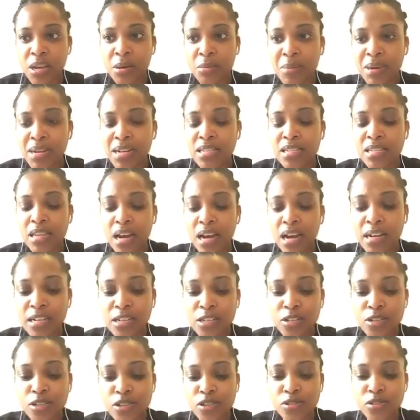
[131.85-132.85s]
But it's hard
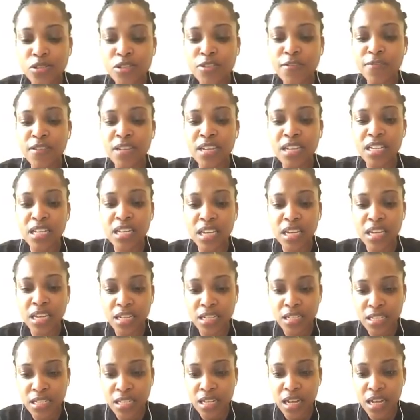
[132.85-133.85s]
to use
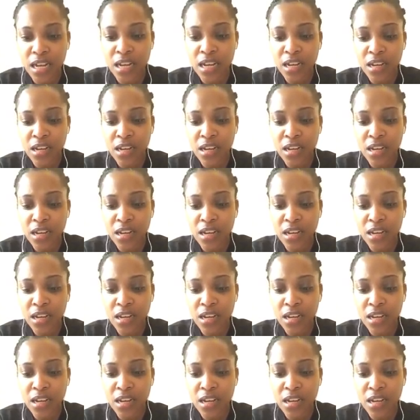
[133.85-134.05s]
vindicate